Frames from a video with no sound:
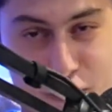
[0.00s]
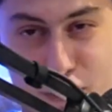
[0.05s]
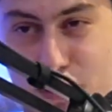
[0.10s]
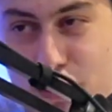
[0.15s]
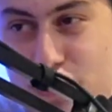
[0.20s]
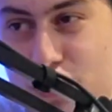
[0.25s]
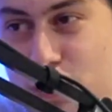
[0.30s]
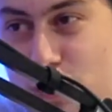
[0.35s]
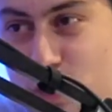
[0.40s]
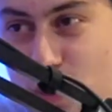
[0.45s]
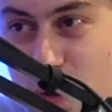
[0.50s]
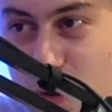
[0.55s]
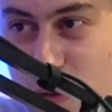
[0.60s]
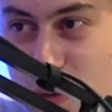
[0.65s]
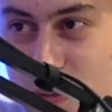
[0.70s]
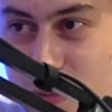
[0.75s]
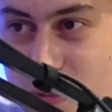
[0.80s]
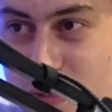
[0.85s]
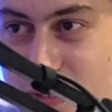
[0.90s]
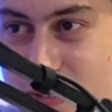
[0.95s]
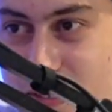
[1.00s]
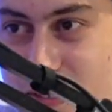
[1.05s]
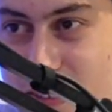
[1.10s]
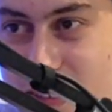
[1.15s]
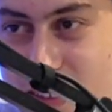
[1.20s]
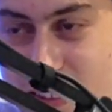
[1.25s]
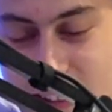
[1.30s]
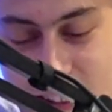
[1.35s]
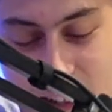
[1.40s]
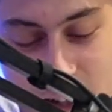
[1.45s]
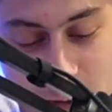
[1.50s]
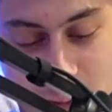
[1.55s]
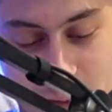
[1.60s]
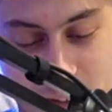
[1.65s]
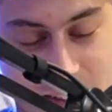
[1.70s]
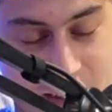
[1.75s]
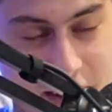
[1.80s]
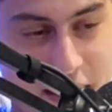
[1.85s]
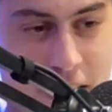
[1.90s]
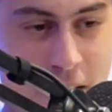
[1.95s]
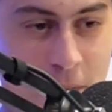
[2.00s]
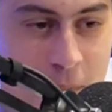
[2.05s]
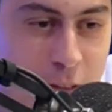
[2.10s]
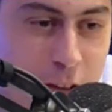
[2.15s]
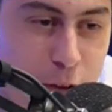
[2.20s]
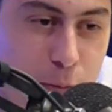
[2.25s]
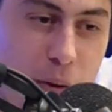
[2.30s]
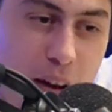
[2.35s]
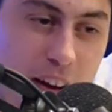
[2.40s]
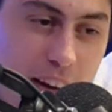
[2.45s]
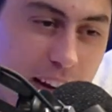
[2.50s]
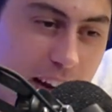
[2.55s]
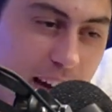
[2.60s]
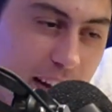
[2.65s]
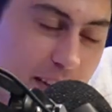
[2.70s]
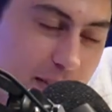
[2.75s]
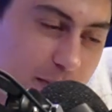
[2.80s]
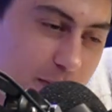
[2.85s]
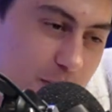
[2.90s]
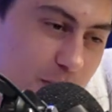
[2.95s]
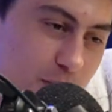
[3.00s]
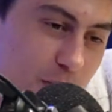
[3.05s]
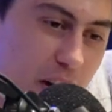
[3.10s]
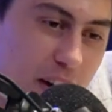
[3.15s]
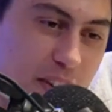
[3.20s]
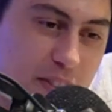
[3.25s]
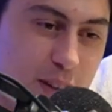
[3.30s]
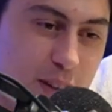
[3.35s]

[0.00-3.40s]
just as good. You know, when he's playing at right